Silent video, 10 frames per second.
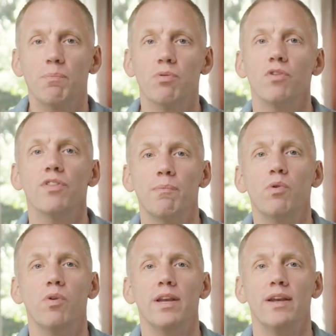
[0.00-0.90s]
to prove the
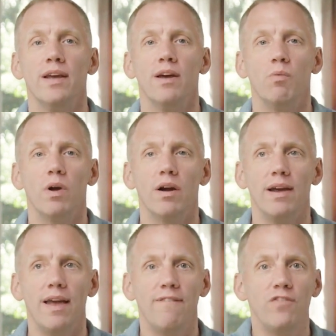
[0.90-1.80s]
point
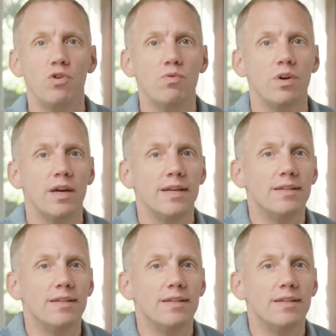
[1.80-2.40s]
where if you